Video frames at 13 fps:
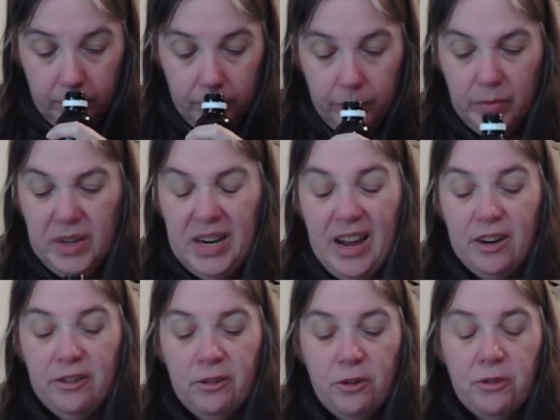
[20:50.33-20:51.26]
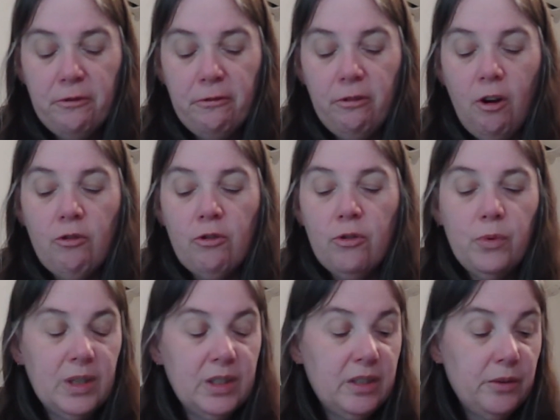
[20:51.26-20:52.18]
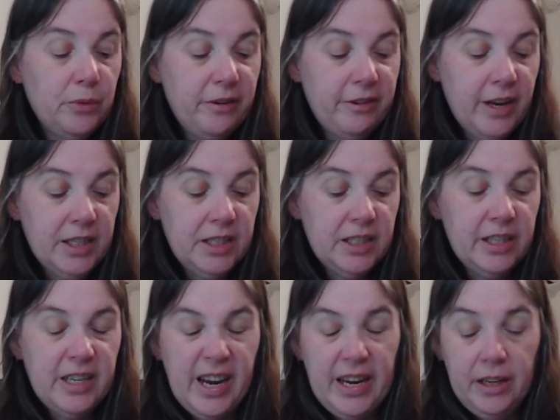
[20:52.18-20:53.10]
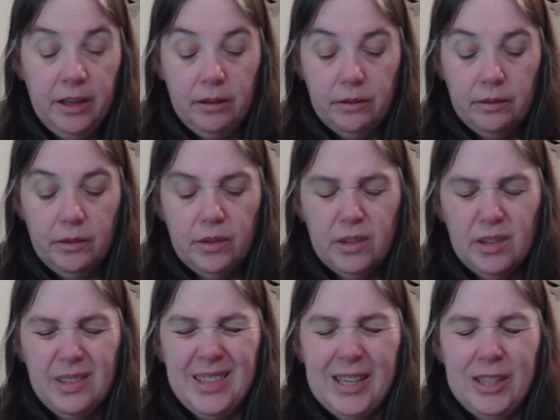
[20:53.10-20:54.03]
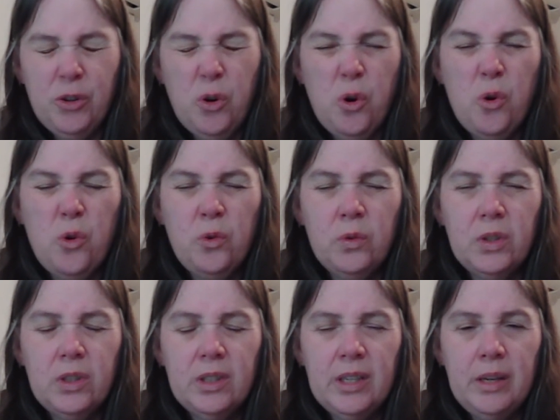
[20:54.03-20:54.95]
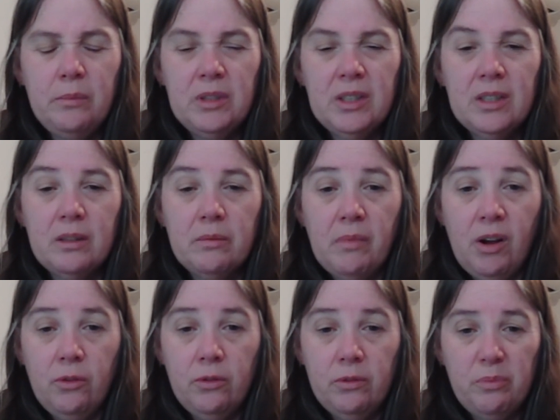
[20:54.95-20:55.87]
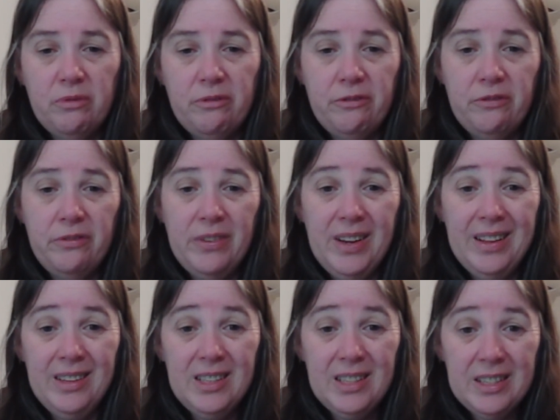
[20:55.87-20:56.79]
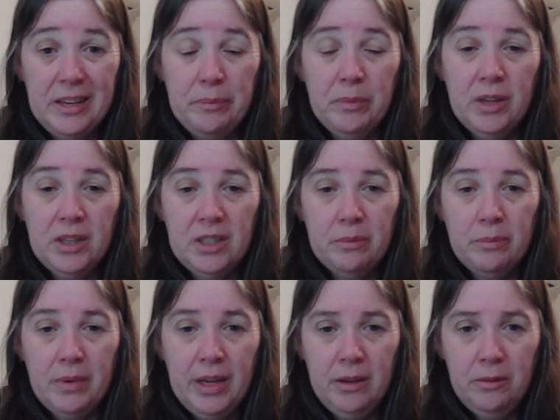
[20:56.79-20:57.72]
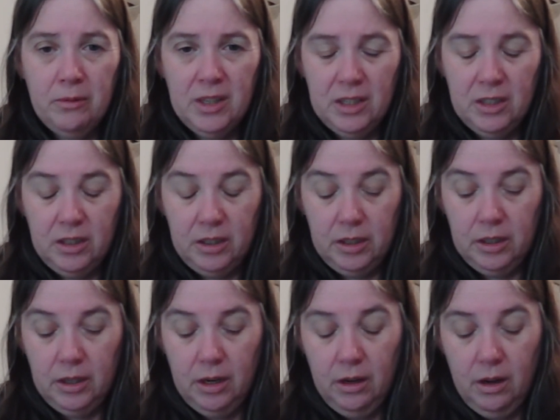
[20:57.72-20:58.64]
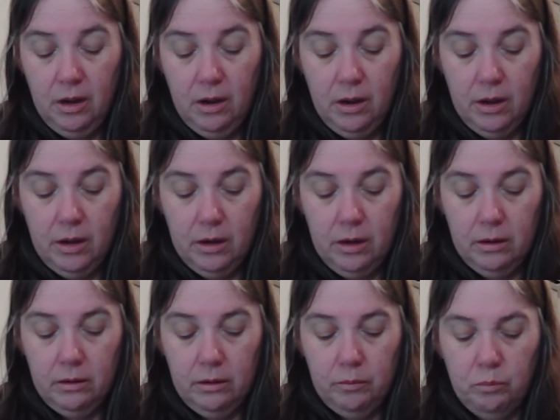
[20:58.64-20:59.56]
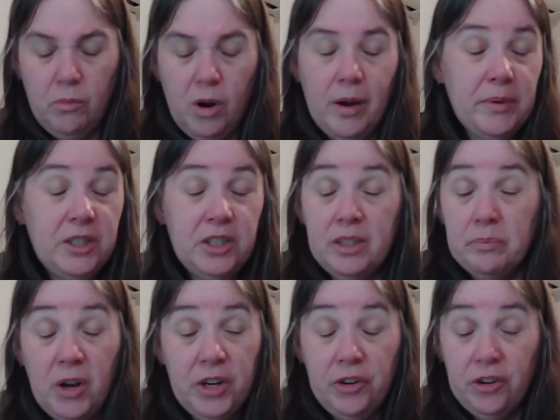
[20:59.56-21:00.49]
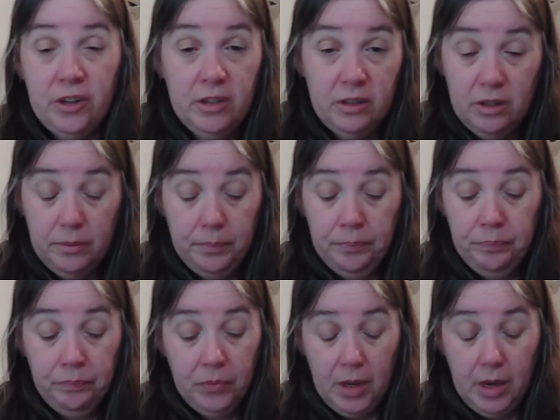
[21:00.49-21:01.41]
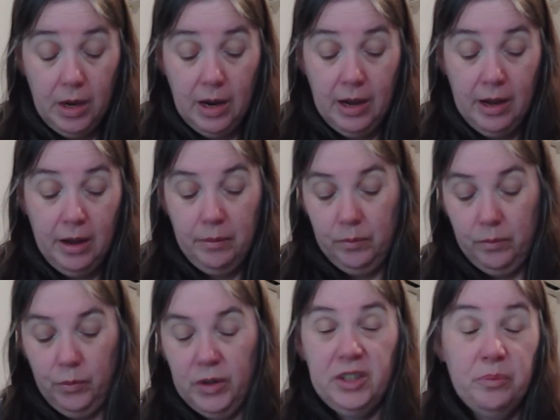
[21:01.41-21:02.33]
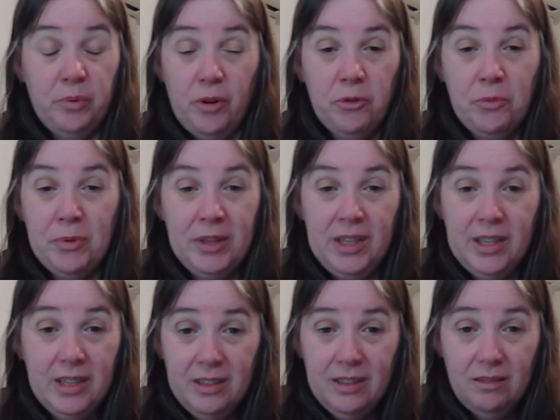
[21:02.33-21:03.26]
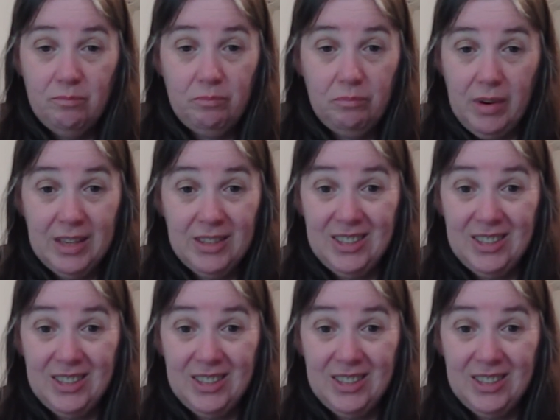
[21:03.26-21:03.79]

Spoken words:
But out of all the floral ones that we've had today, they all seem to smell fairly similar to me, which might be just my nose, which it probably is. As I